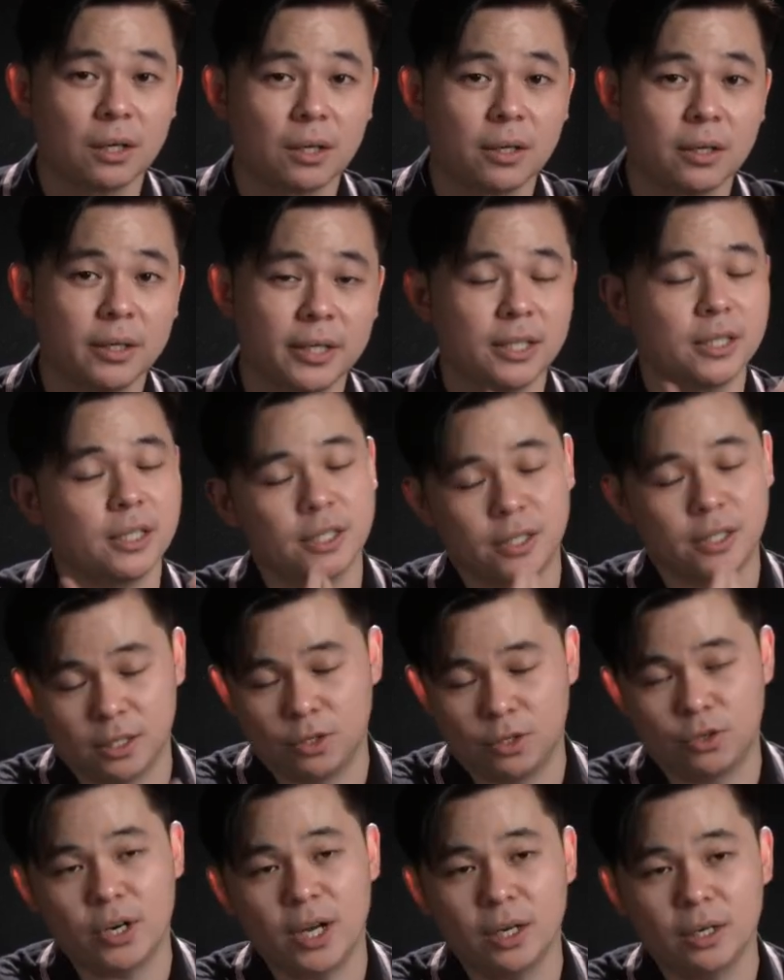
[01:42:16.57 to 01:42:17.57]
Yes, it's a
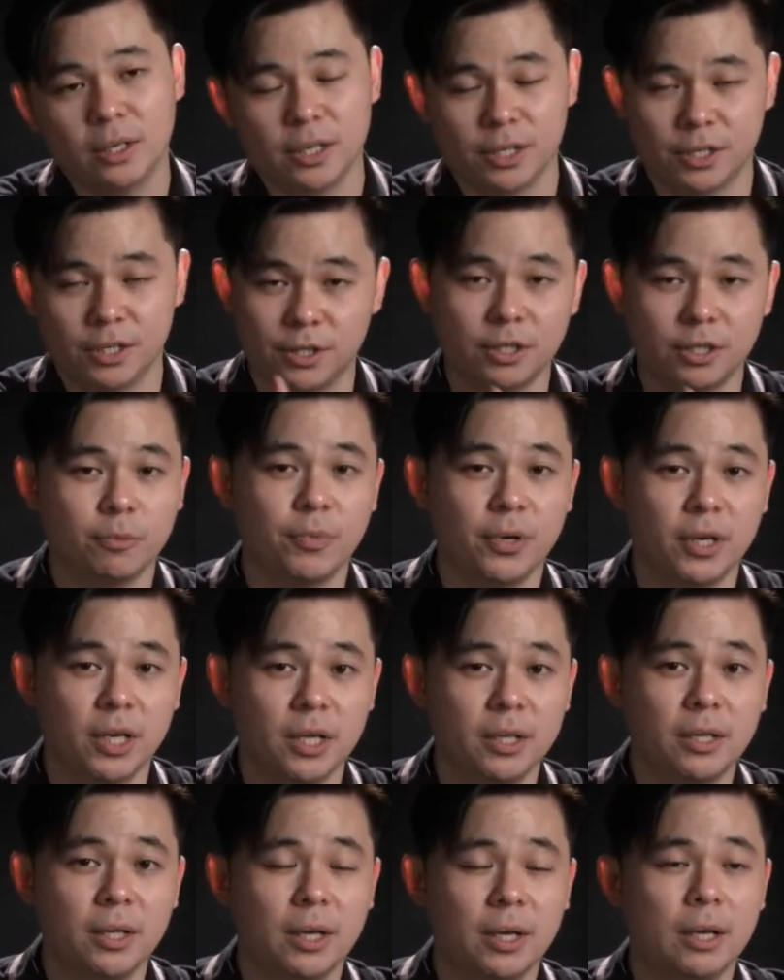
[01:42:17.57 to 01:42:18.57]
drug, it's
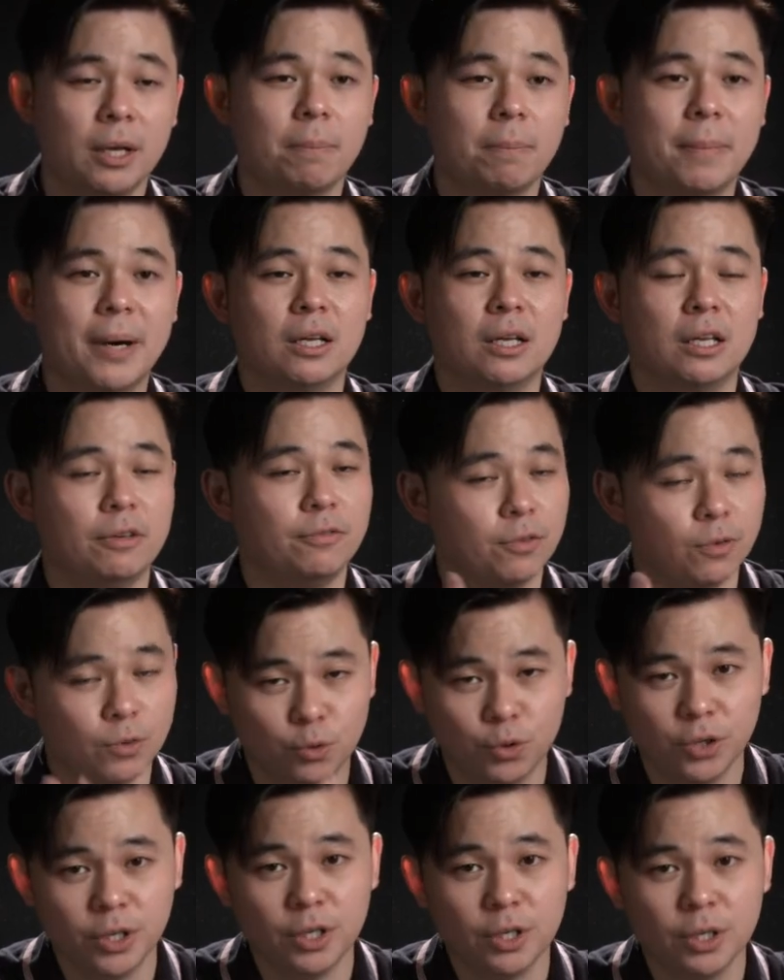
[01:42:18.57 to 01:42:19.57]
stimulant, but if you
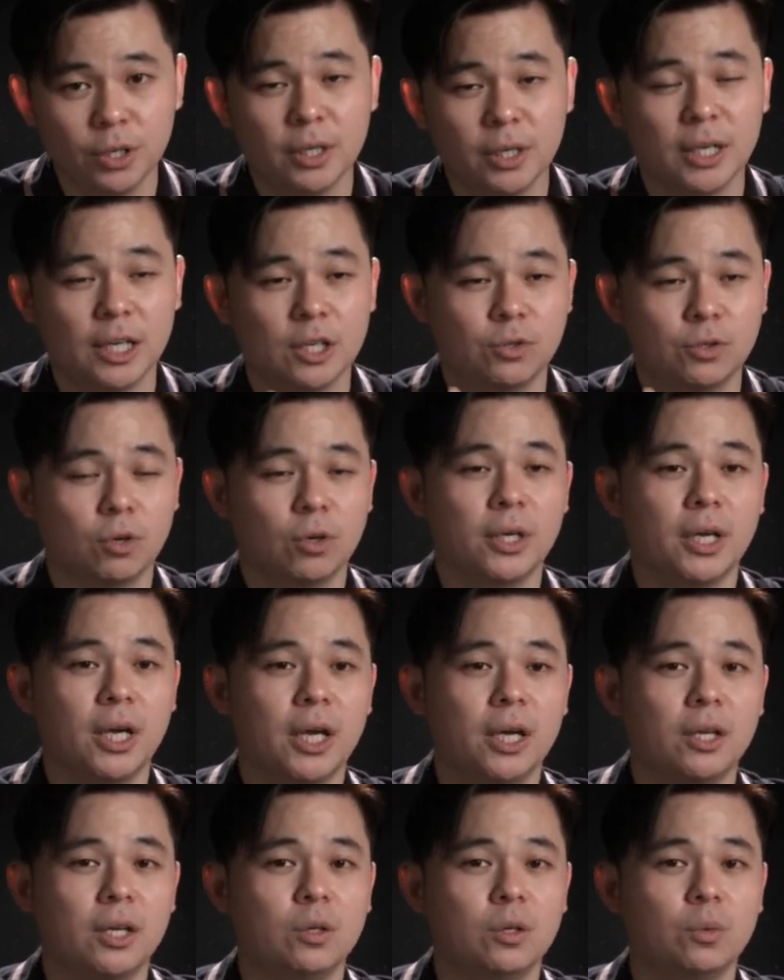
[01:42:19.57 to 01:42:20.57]
drink, it's okay,
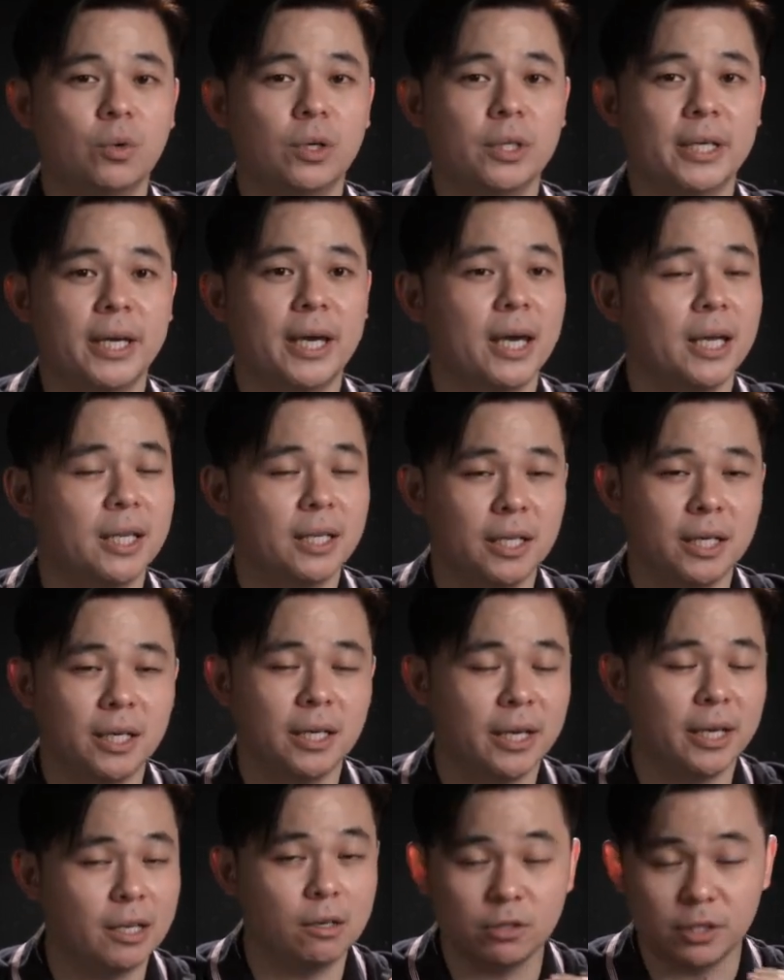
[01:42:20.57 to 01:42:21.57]
you won't get any
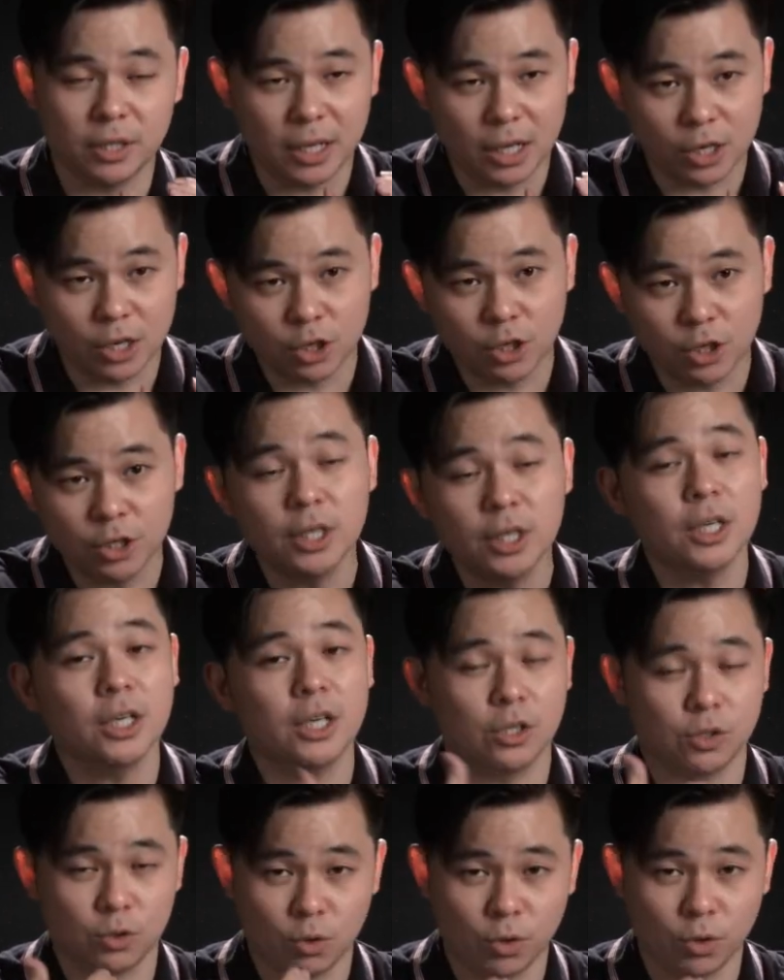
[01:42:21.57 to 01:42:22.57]
hallucination,
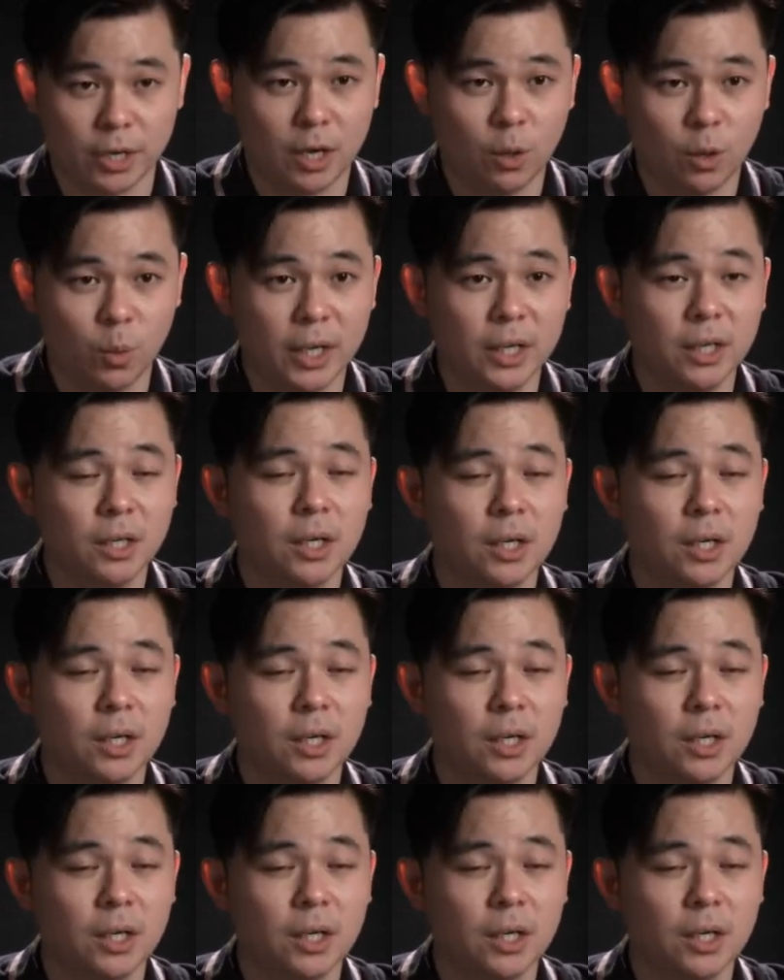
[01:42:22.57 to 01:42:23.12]
it's okay one.